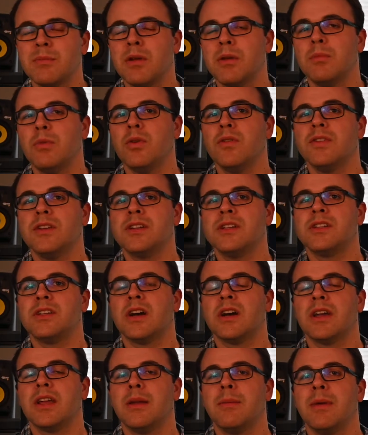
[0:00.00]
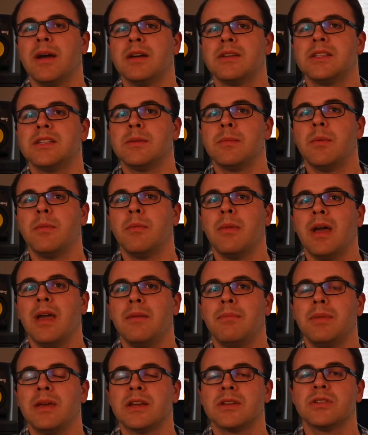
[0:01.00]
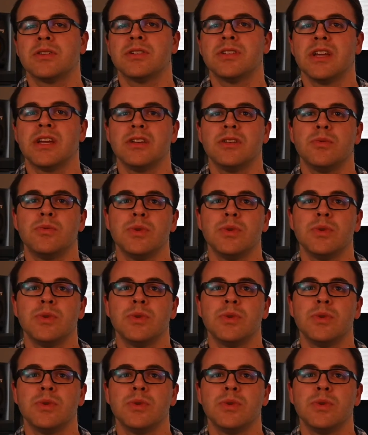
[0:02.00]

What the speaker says: going to move into talking about some of my pictures I